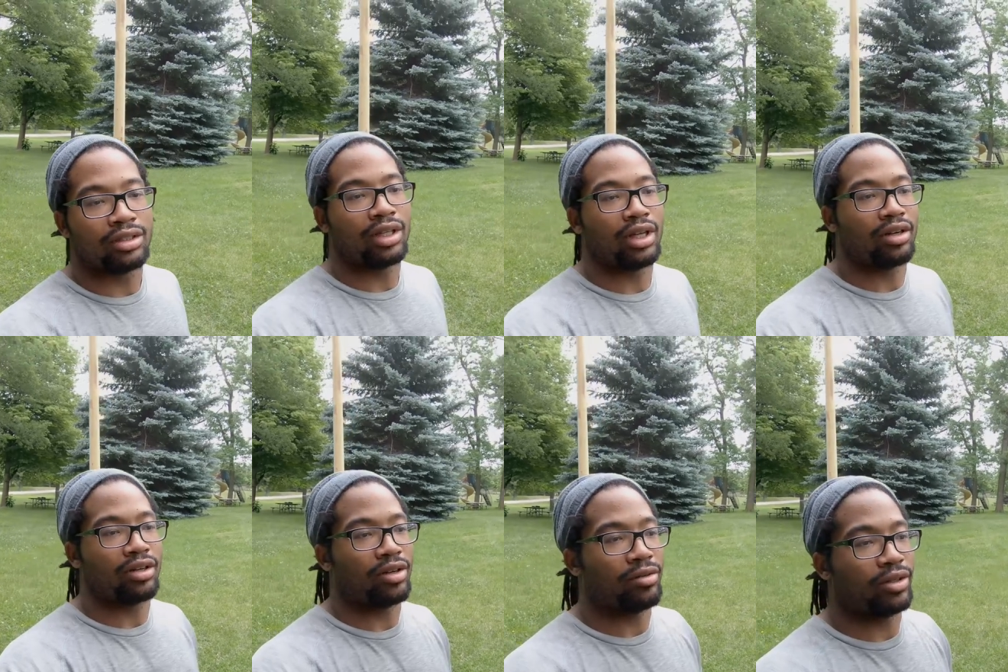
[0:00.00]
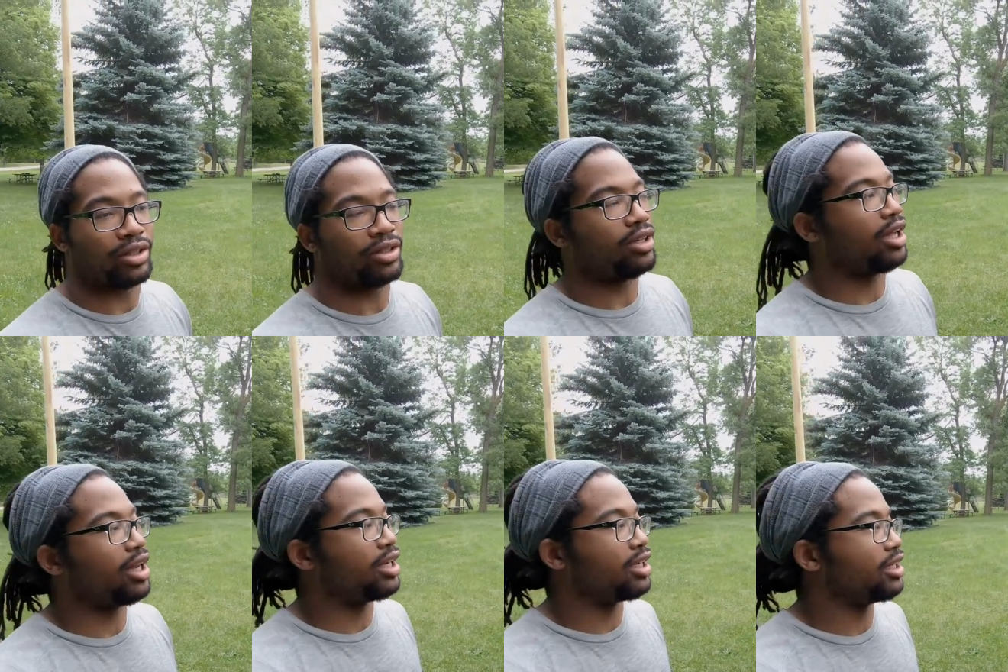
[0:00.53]
I don't know what you'd
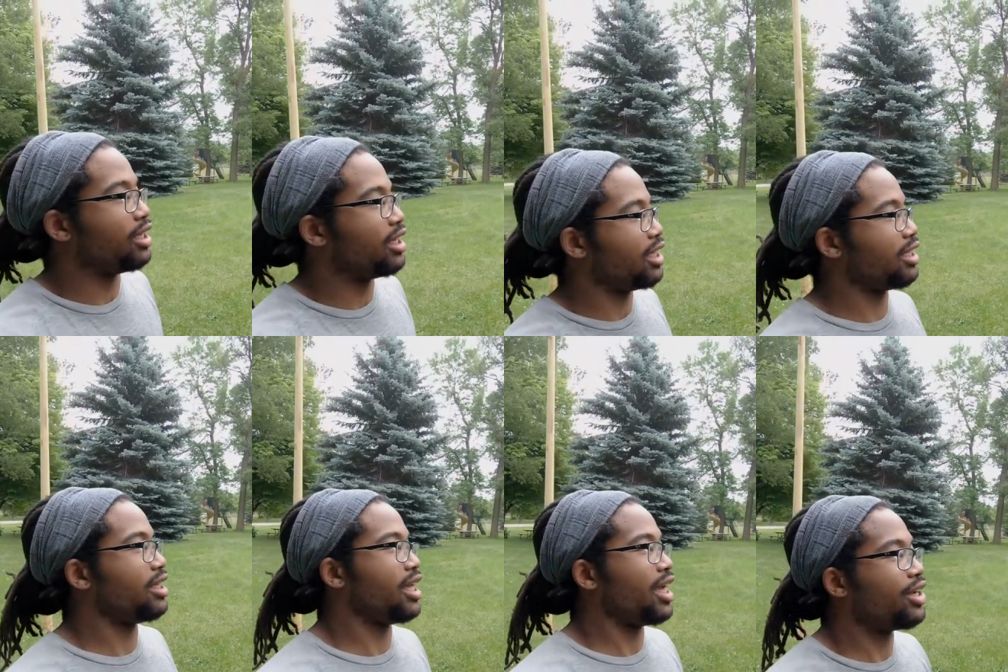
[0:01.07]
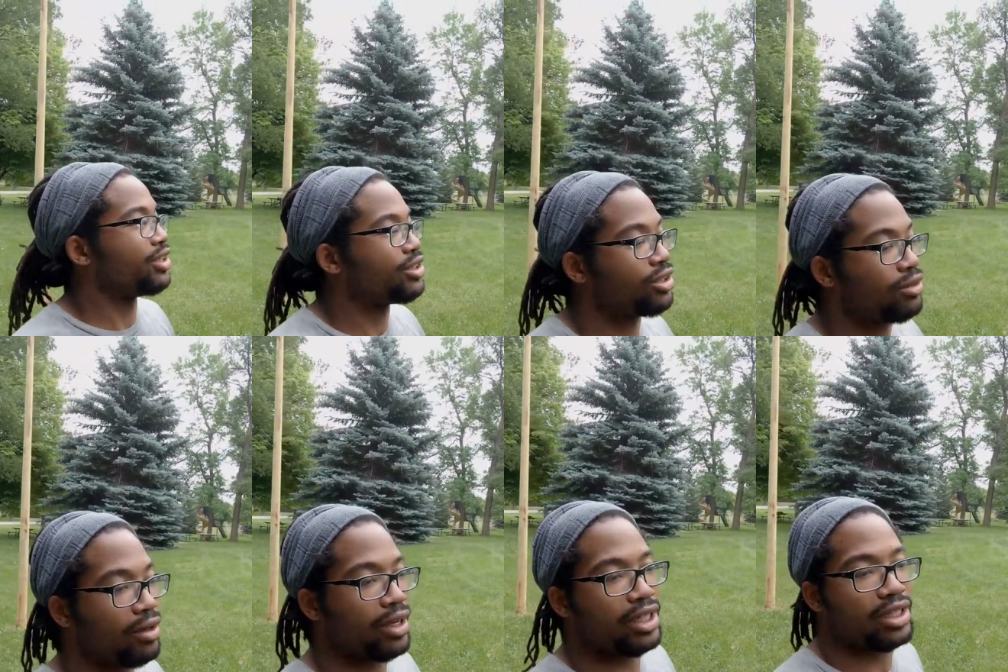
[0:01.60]
call it, like the
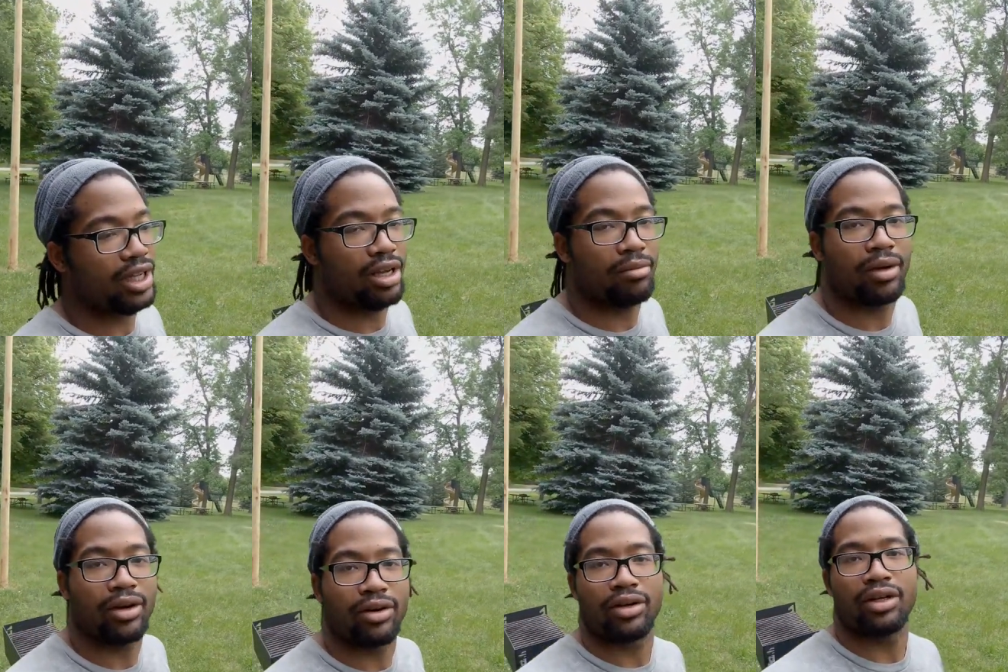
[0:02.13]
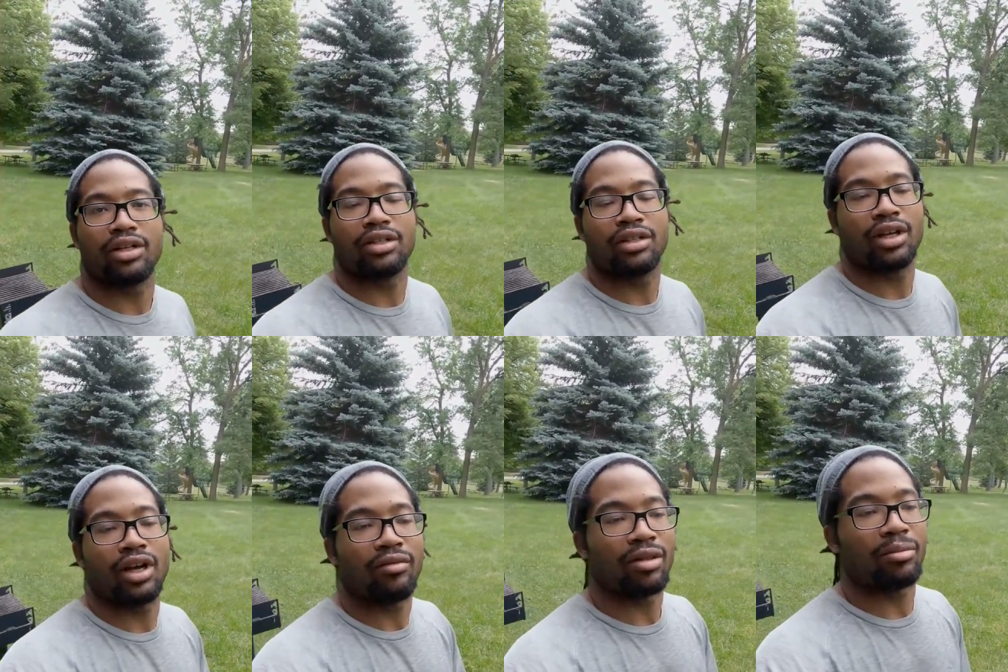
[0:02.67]
entryway type area
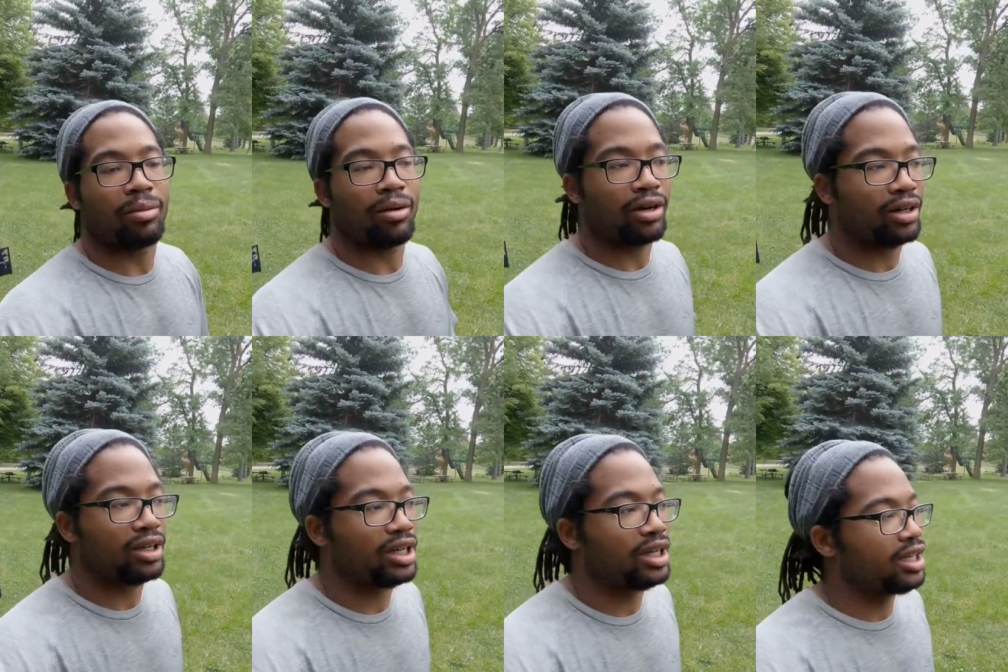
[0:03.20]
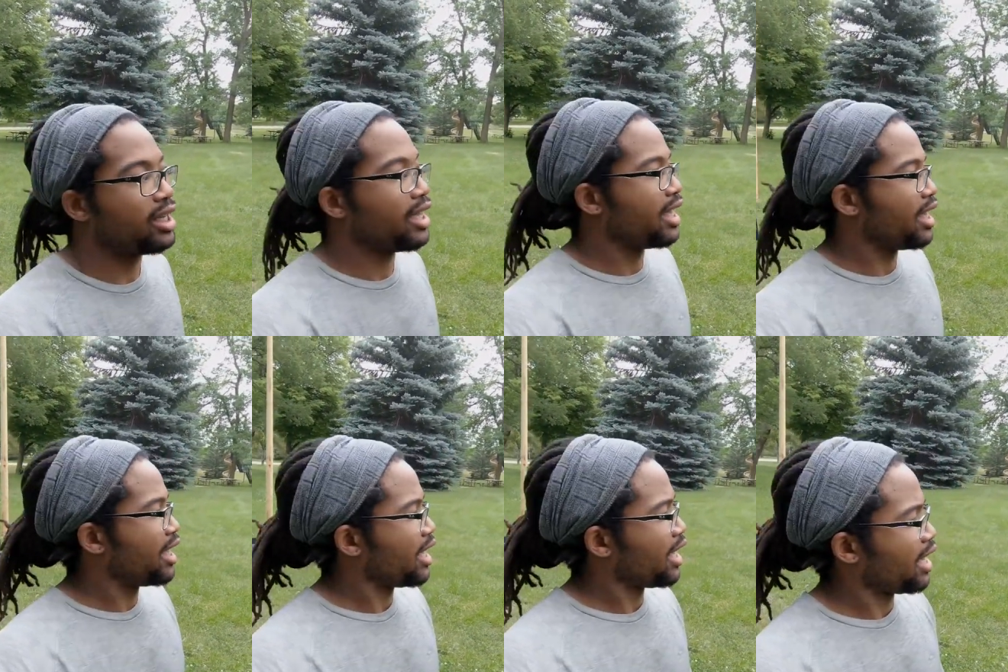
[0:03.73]
of the park,
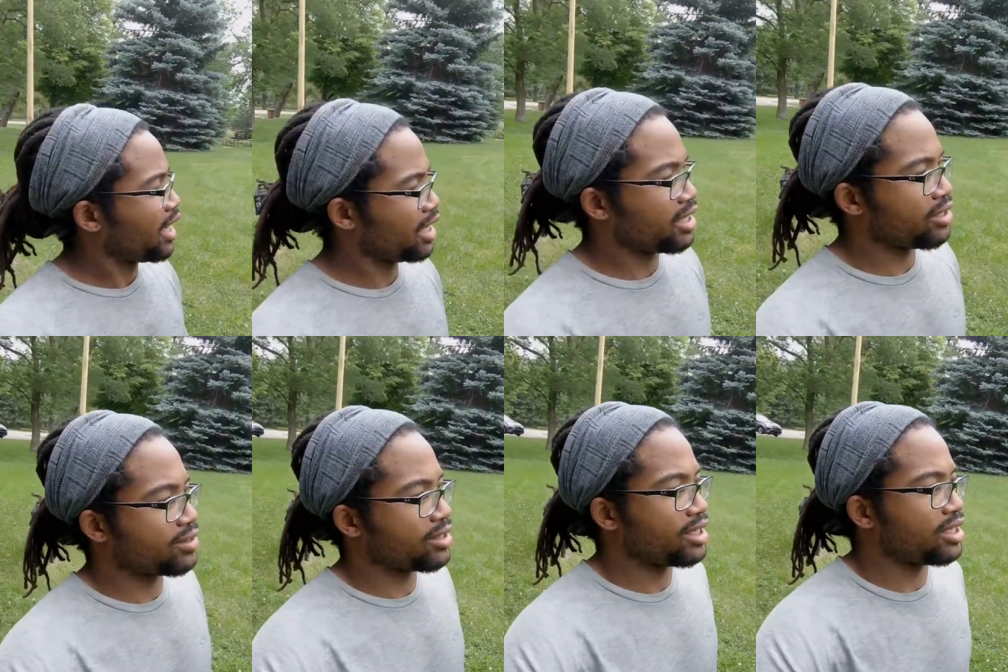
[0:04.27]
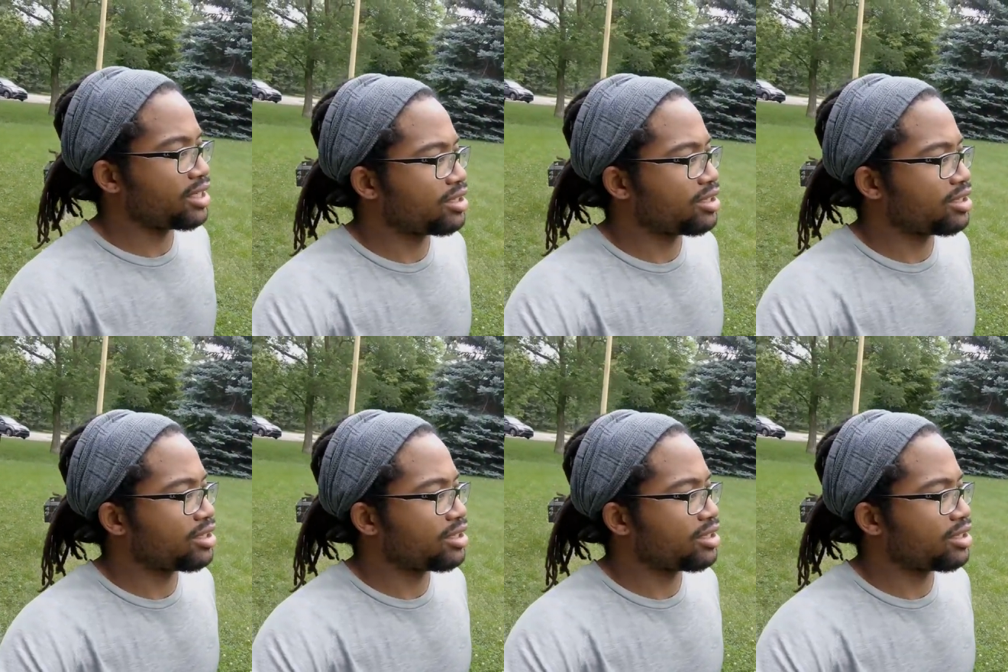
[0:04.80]
and there's this